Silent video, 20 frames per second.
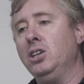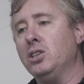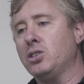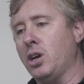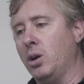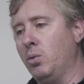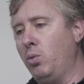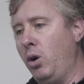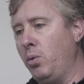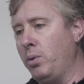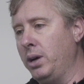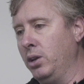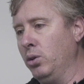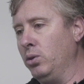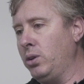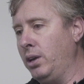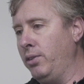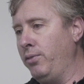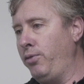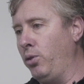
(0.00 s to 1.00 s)
So what we're
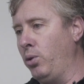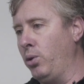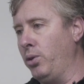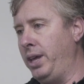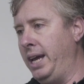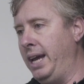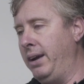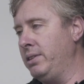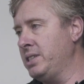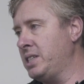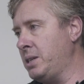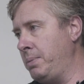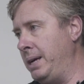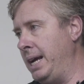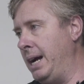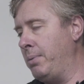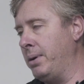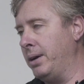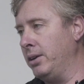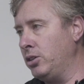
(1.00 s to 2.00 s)
looking for there is to be
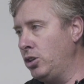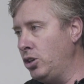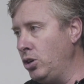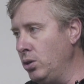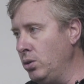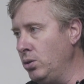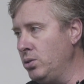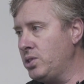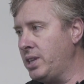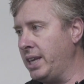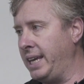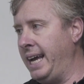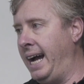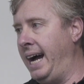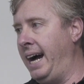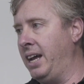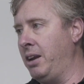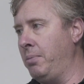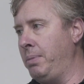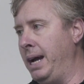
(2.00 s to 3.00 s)
able to use the
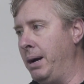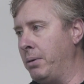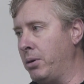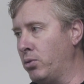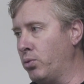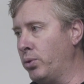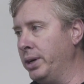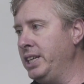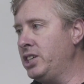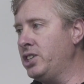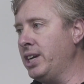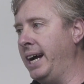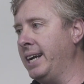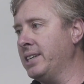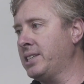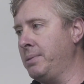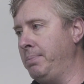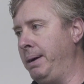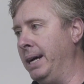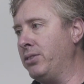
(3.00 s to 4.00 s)
car to be able to
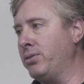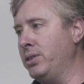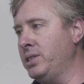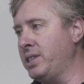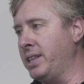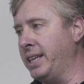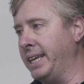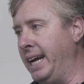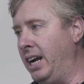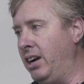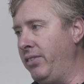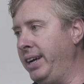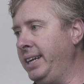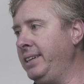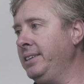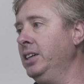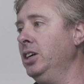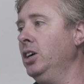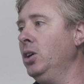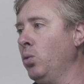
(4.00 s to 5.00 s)
recharge the batteries in the okay.
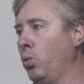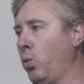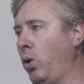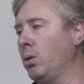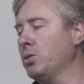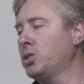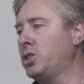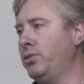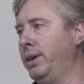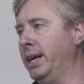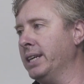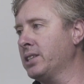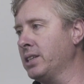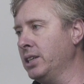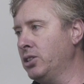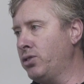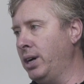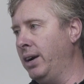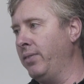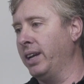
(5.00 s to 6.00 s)
caravan whilst you're
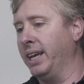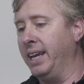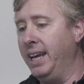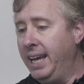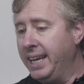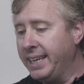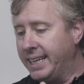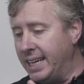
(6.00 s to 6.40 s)
actually travelling.